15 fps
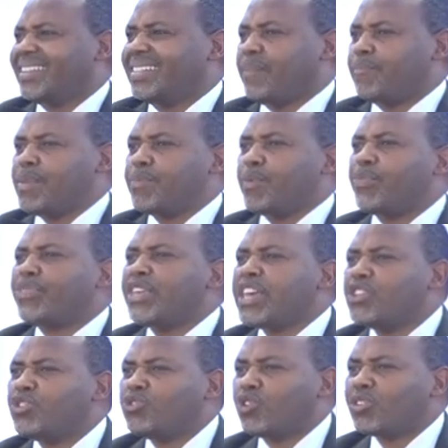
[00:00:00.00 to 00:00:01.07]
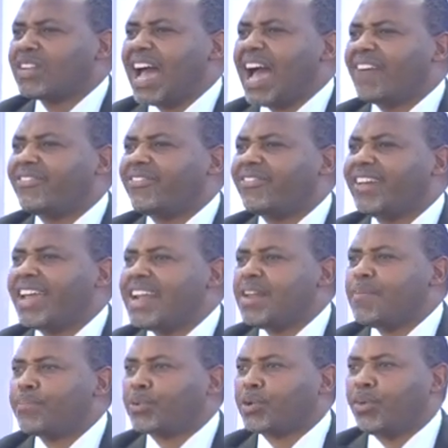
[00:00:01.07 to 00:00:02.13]
that people think you don't have
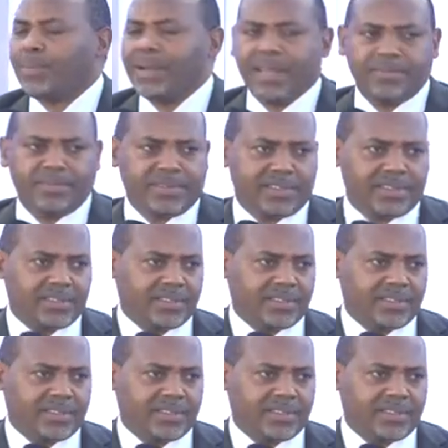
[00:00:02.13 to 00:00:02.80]
any problems.